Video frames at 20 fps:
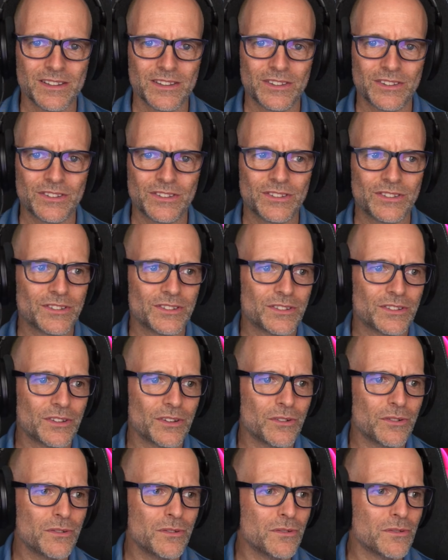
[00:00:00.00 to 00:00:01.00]

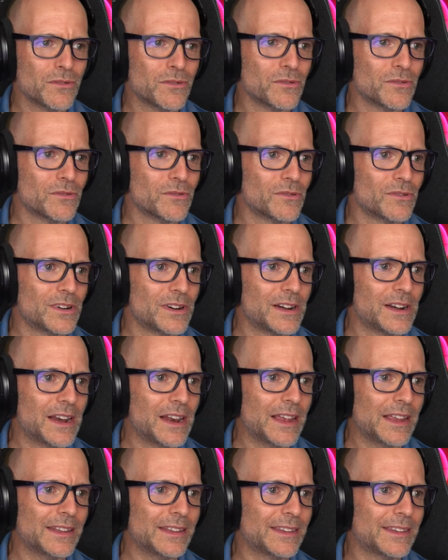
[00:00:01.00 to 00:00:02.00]
So
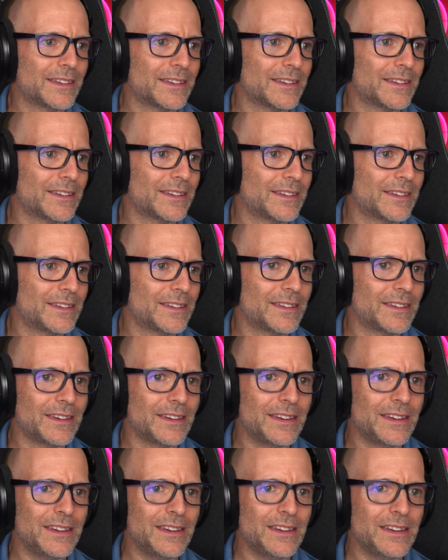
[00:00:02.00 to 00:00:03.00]
let's
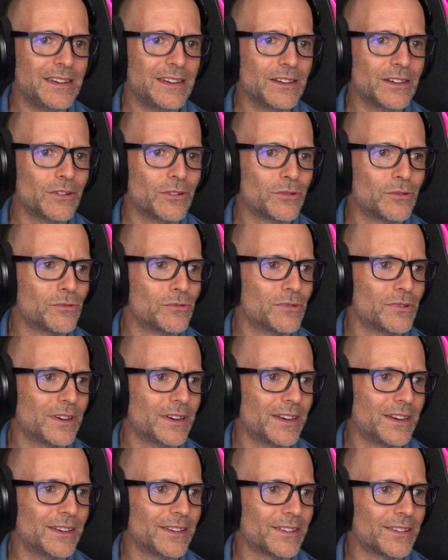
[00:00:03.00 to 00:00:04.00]
see who
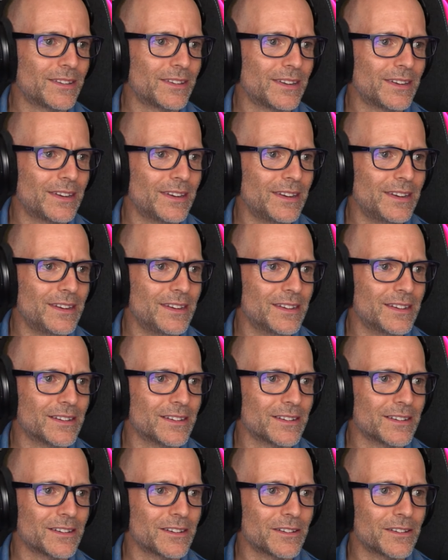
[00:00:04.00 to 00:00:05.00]
is
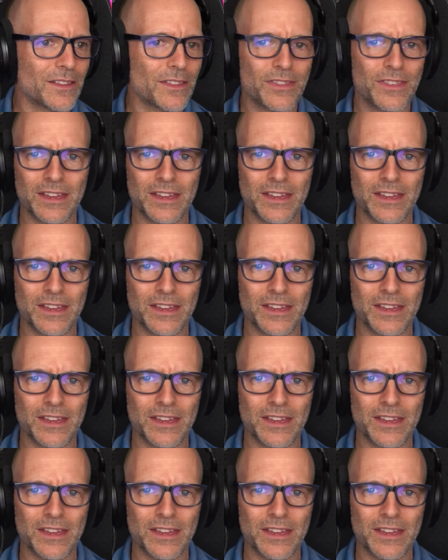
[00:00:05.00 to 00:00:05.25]
here.